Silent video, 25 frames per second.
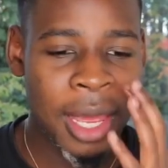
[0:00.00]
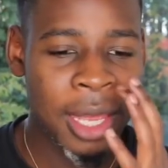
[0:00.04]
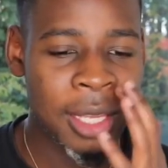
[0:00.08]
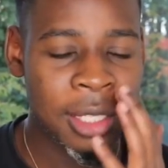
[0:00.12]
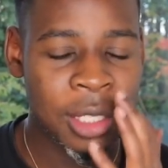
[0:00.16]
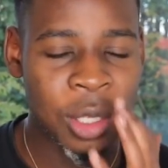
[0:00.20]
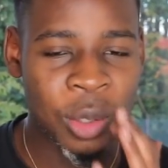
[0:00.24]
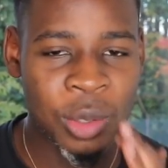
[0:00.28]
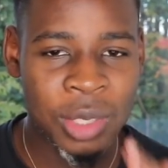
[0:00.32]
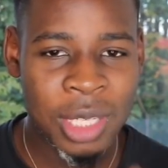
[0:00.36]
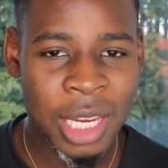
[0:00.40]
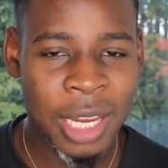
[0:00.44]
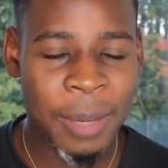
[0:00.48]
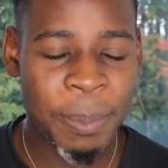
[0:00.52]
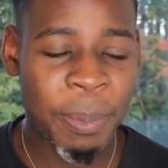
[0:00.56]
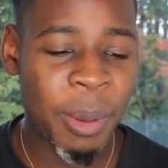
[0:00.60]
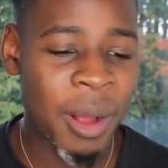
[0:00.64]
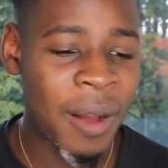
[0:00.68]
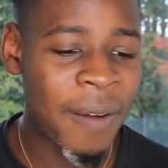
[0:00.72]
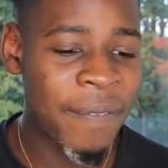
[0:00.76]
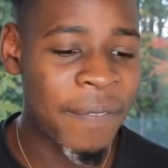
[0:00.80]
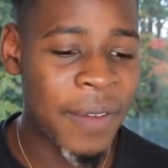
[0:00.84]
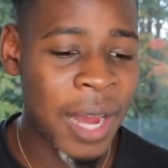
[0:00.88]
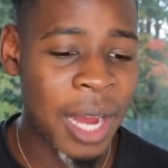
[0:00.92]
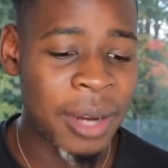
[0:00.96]
So Jake
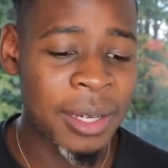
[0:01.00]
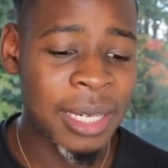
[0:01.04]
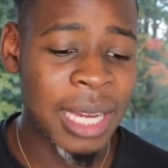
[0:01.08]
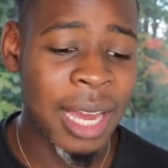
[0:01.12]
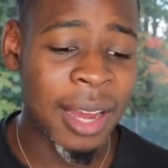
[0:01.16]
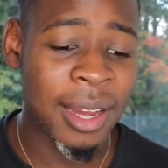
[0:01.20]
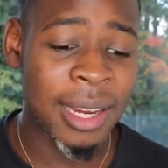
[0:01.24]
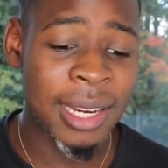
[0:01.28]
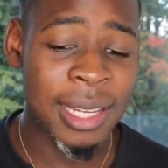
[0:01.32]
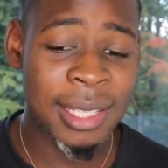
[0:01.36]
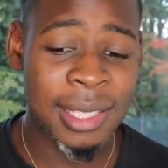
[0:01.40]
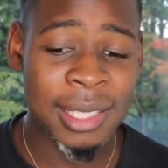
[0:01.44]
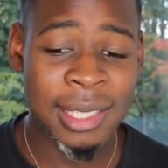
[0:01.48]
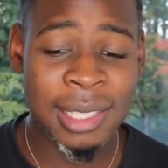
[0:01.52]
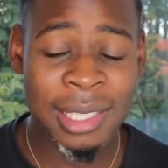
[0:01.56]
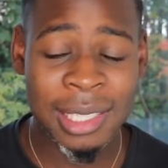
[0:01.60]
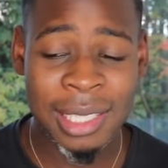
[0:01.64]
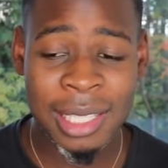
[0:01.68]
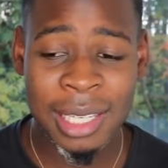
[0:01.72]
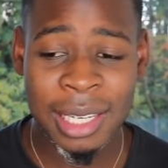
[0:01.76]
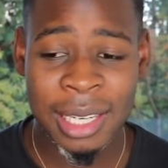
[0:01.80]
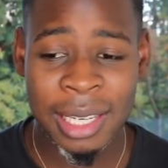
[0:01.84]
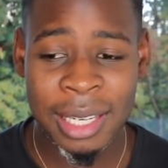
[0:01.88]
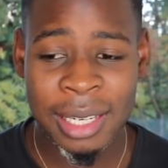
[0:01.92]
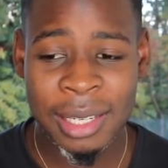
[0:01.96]
Paul found out Alyssa
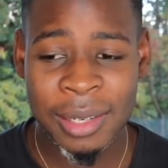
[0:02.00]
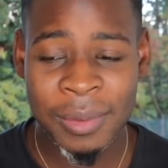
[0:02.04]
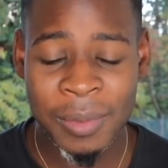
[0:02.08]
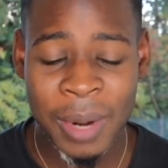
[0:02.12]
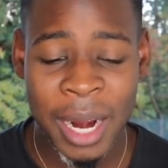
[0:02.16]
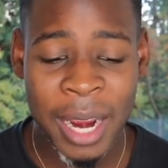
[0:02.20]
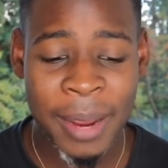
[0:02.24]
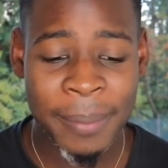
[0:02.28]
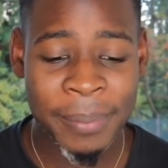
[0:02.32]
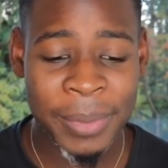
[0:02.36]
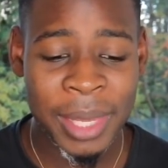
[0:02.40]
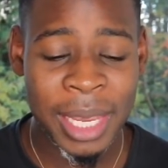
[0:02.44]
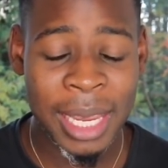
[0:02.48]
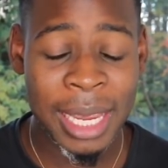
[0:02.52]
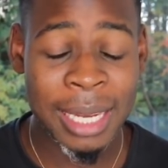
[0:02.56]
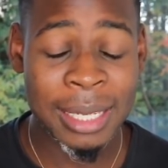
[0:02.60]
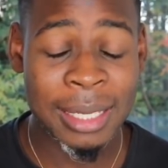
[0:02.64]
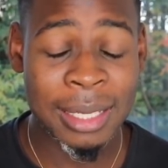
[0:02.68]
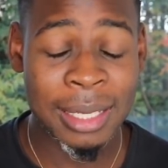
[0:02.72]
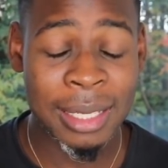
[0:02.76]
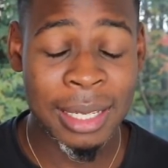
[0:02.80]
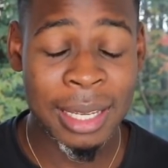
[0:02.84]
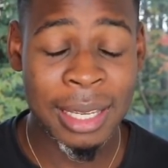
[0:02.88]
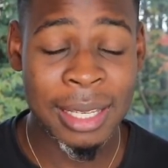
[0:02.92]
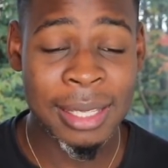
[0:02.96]
cheated, right?
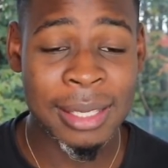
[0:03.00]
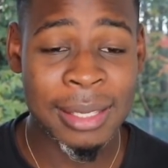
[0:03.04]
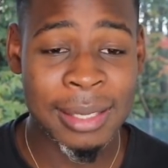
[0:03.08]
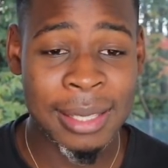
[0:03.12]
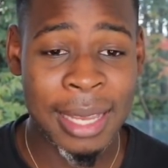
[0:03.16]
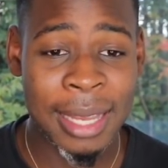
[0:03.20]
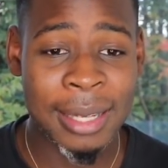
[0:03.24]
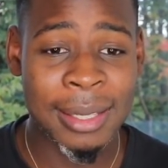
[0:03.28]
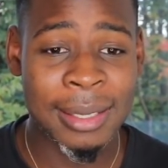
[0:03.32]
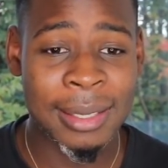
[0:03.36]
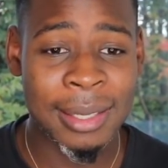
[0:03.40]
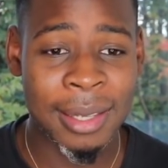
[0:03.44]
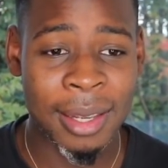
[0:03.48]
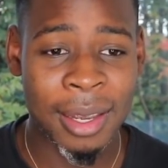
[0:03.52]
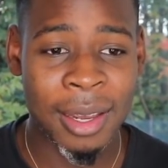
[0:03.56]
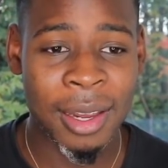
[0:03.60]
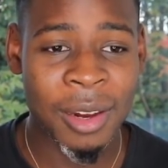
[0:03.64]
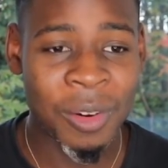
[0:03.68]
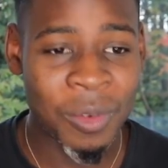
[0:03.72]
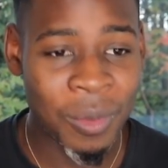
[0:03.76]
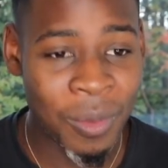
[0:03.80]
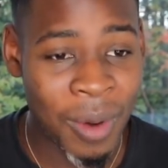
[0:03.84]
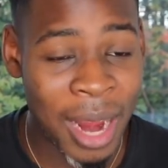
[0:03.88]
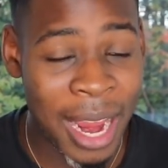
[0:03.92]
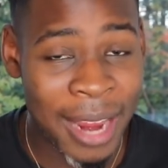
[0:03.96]
And he said to
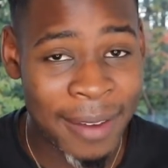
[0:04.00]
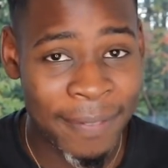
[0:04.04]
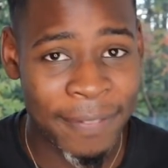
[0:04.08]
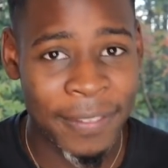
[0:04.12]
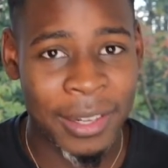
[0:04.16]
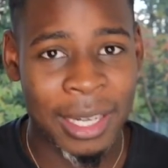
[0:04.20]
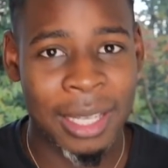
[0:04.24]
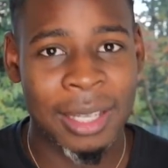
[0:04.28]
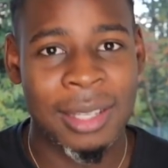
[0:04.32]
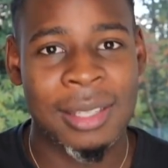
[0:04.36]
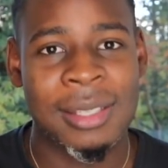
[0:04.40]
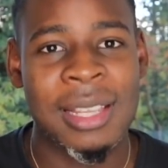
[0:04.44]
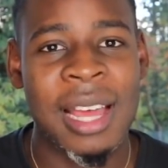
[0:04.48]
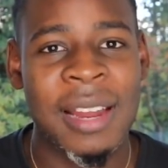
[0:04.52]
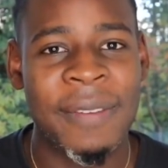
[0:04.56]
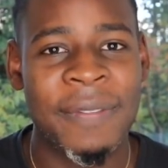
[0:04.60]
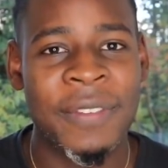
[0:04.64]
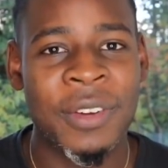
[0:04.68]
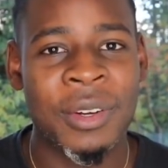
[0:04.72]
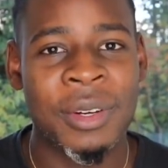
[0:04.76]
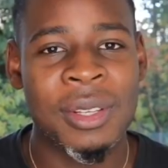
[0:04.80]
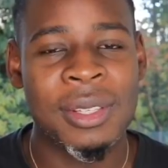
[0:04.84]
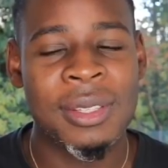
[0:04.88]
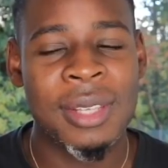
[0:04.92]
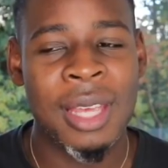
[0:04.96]
her, rightfully, because I'd
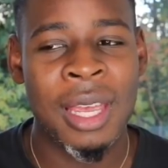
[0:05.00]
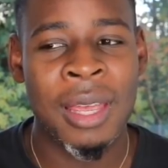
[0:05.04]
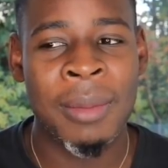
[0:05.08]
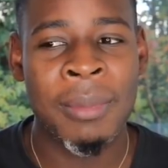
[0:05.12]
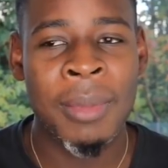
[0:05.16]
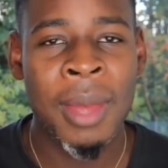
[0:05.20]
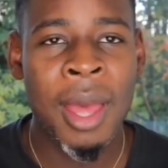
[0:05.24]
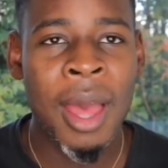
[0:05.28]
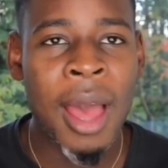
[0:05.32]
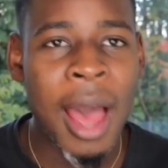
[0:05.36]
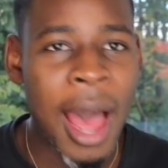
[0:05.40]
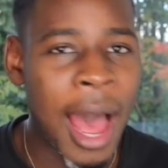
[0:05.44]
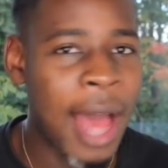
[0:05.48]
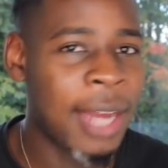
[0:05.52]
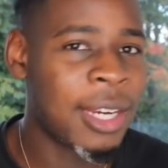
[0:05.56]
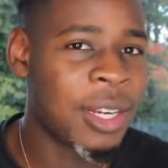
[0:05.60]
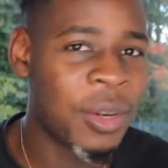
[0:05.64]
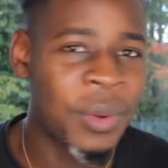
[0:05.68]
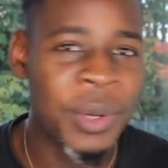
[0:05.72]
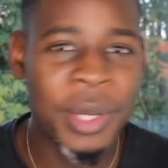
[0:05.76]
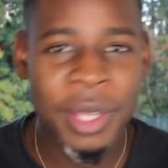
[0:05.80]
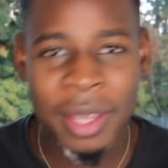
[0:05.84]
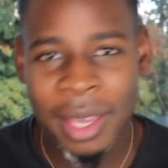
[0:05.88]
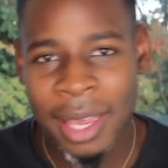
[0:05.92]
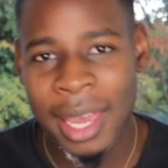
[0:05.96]
feel the same, I
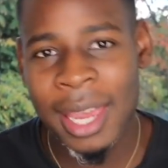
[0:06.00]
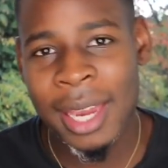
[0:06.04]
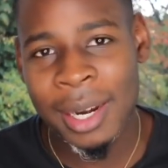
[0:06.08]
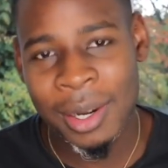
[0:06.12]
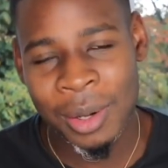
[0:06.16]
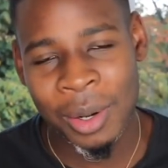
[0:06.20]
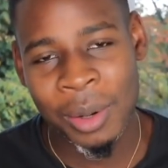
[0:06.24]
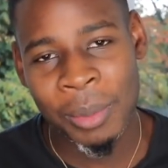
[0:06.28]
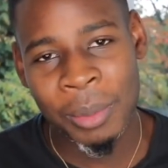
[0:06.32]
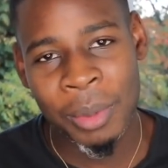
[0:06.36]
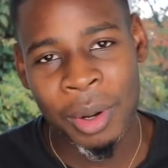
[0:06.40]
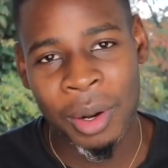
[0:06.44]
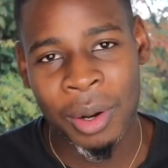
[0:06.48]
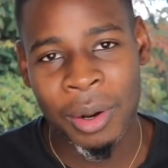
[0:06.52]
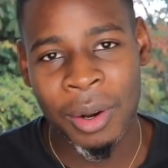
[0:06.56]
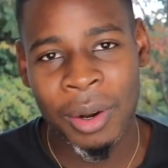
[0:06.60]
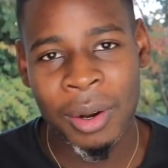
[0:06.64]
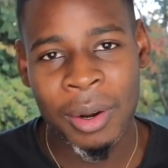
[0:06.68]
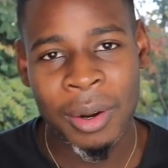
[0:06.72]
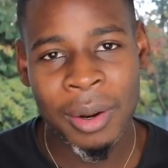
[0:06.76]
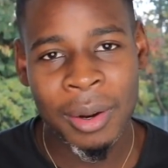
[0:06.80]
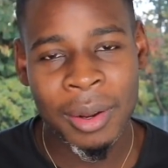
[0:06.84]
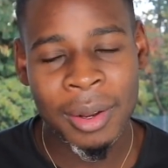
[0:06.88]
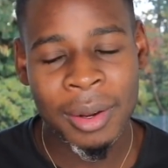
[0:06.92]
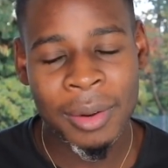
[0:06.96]
don't want you here no
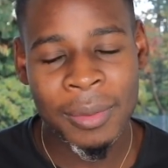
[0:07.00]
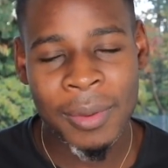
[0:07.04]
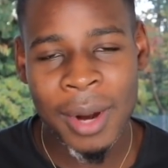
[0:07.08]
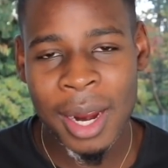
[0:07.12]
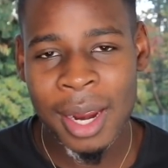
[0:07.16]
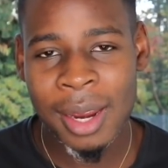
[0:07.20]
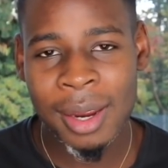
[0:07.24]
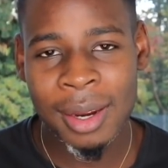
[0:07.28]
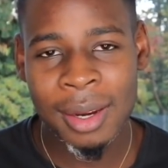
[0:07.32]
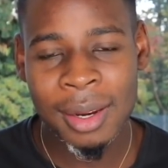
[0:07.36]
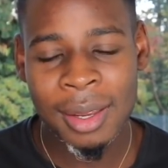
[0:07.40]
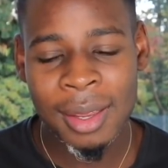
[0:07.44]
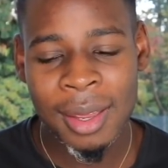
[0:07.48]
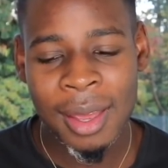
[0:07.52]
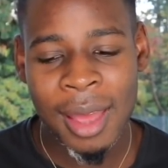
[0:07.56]
more, right?